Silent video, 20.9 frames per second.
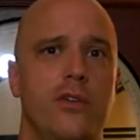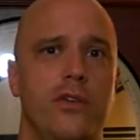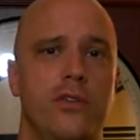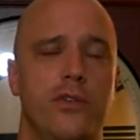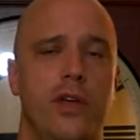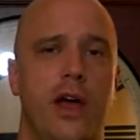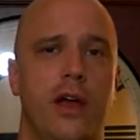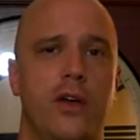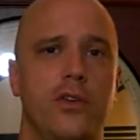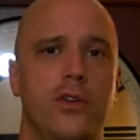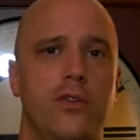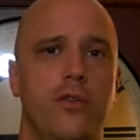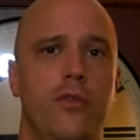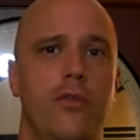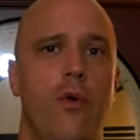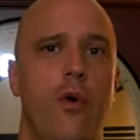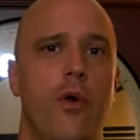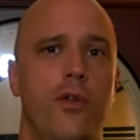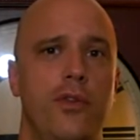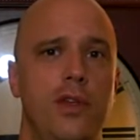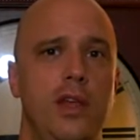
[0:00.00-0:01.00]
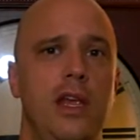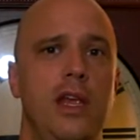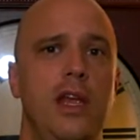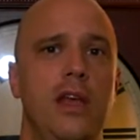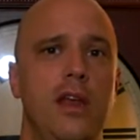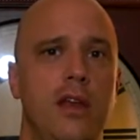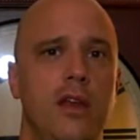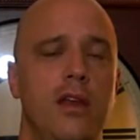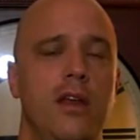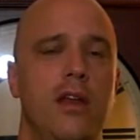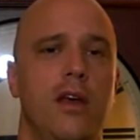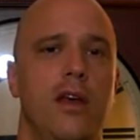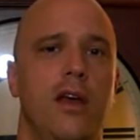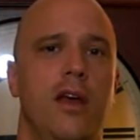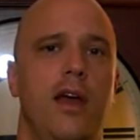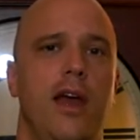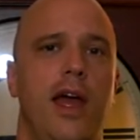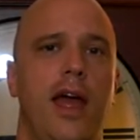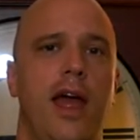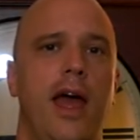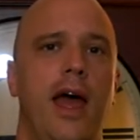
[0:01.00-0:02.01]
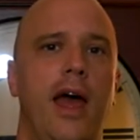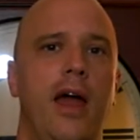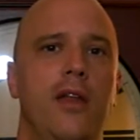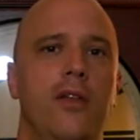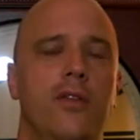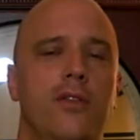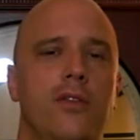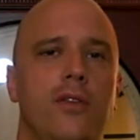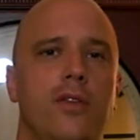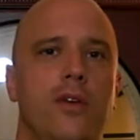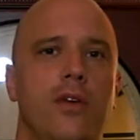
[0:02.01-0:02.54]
there's actually 14, and